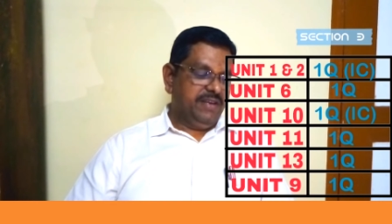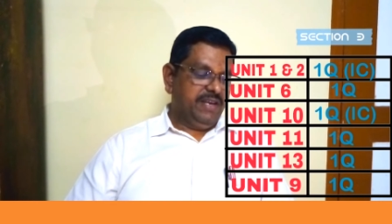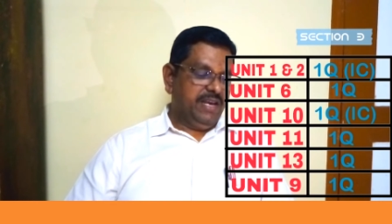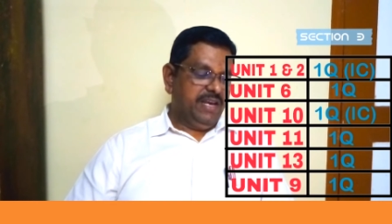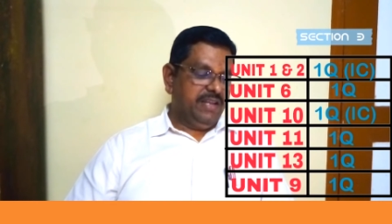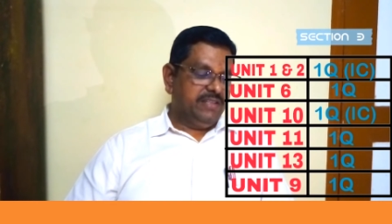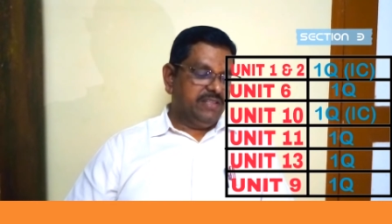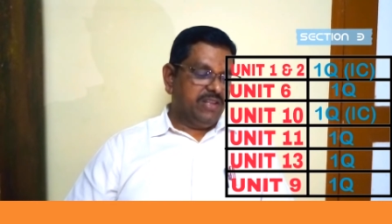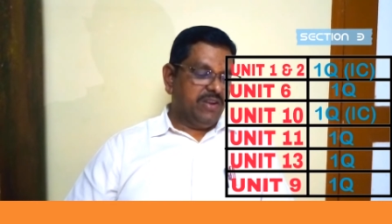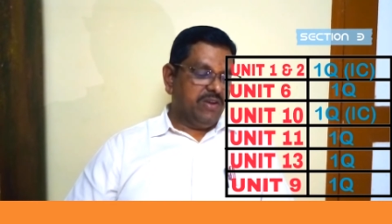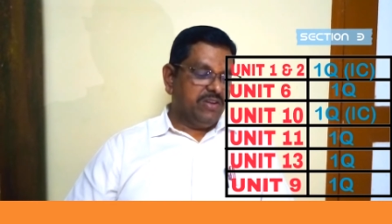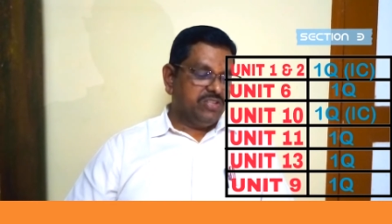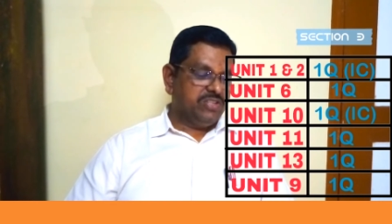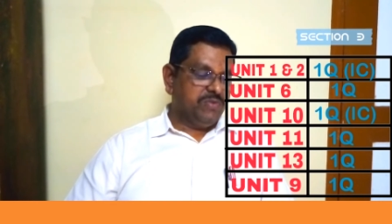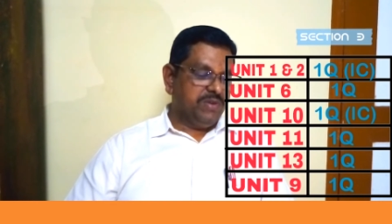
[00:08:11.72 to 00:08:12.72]
And the
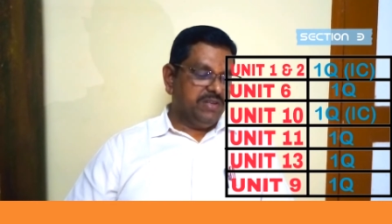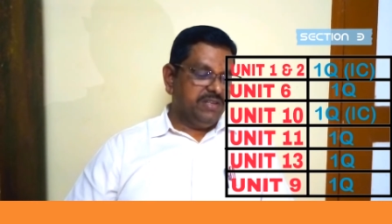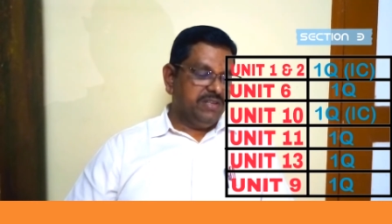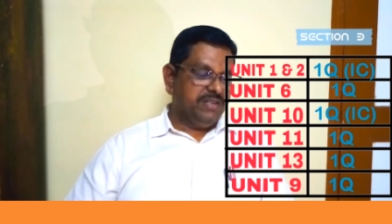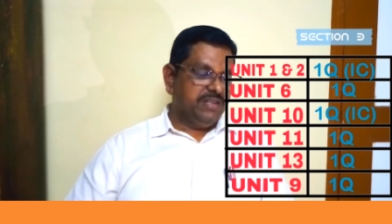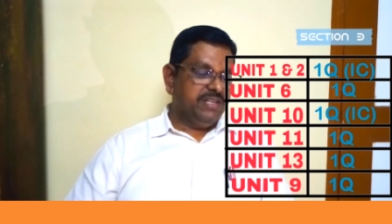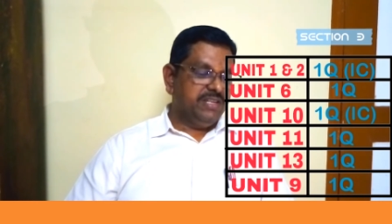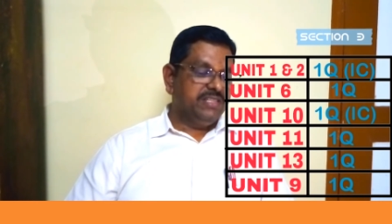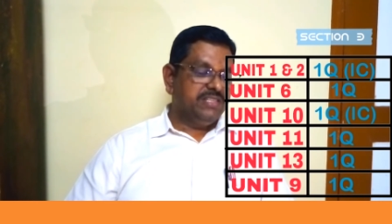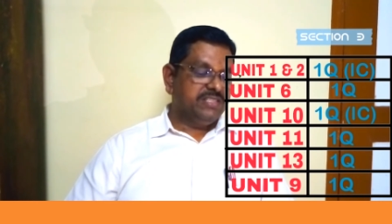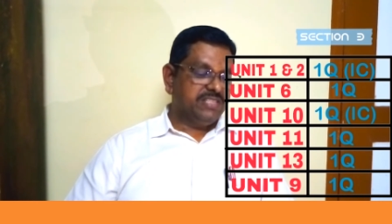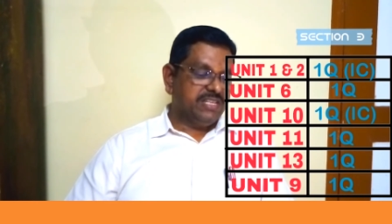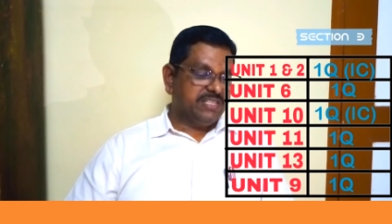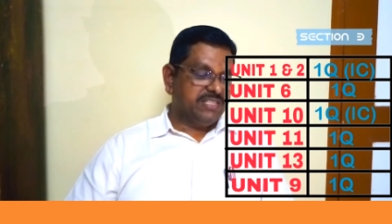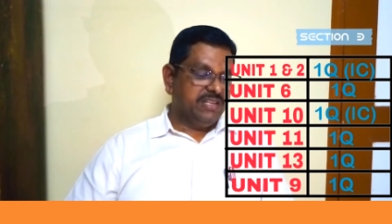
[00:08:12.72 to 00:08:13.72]
last one in this
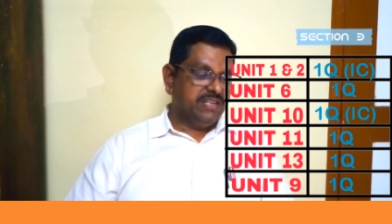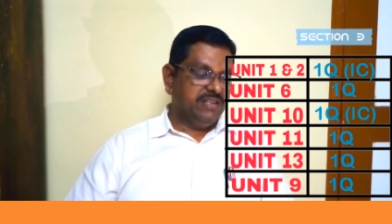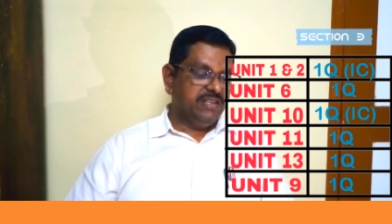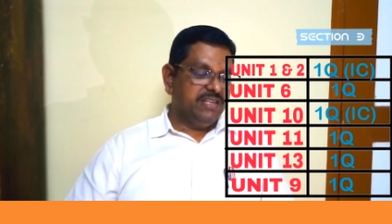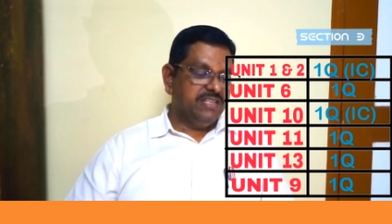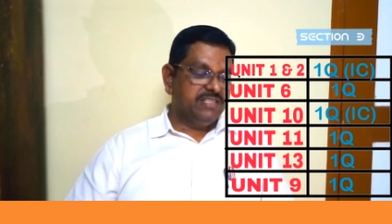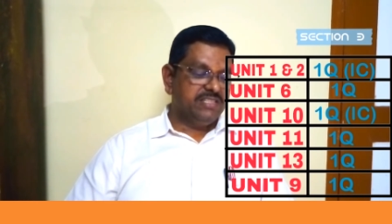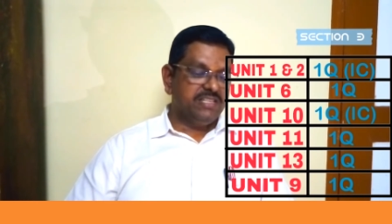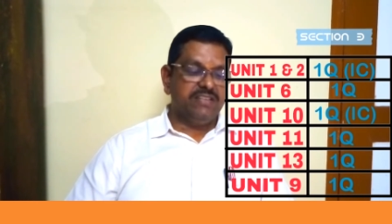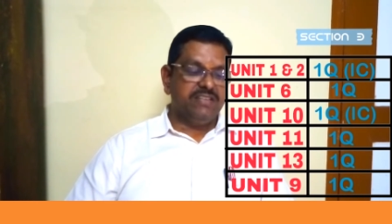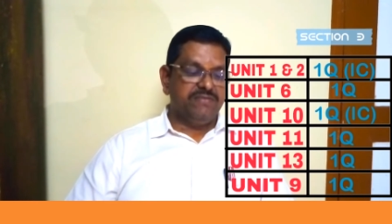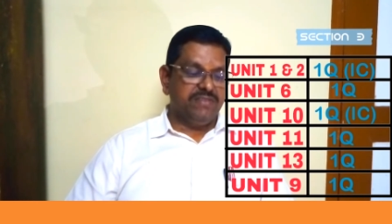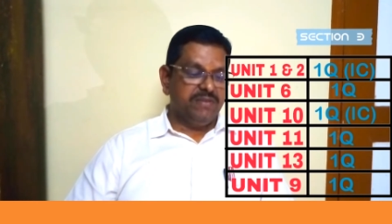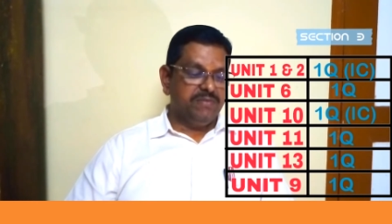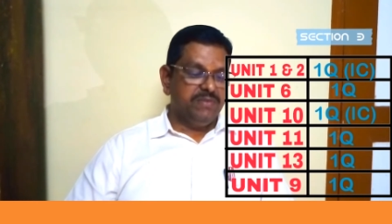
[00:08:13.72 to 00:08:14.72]
section is taken
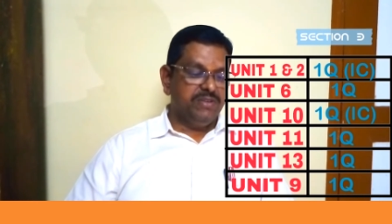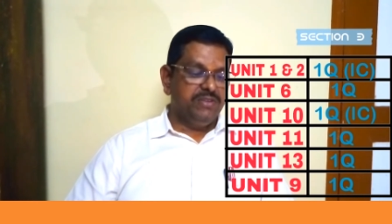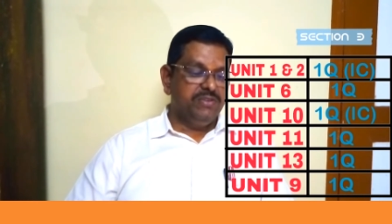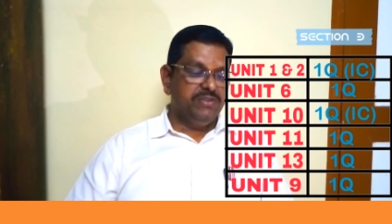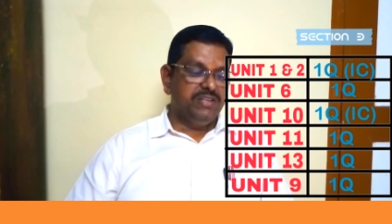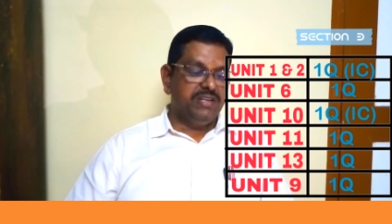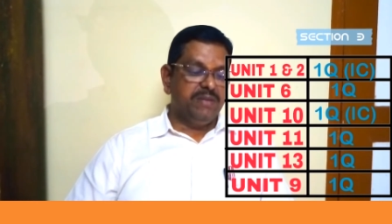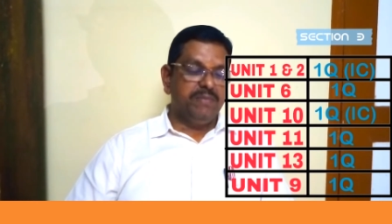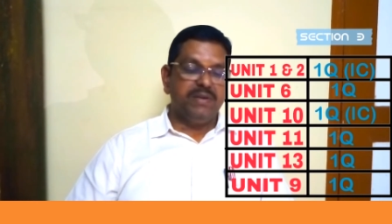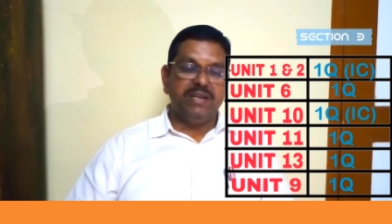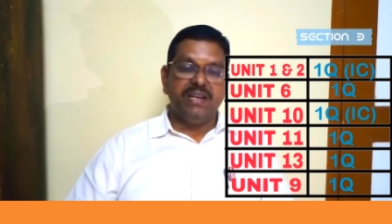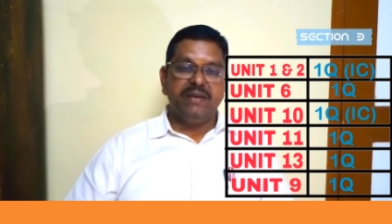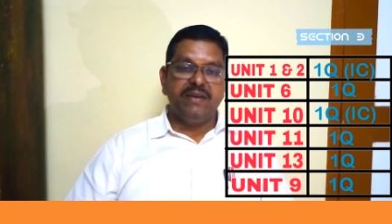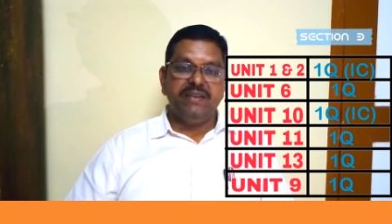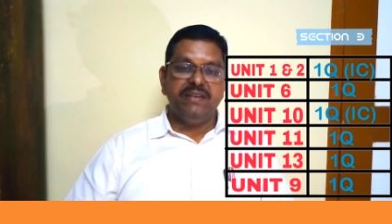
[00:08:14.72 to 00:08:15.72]
from unit number
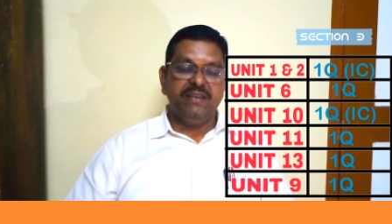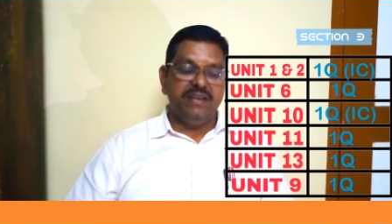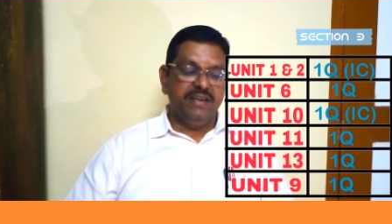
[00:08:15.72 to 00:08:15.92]
9,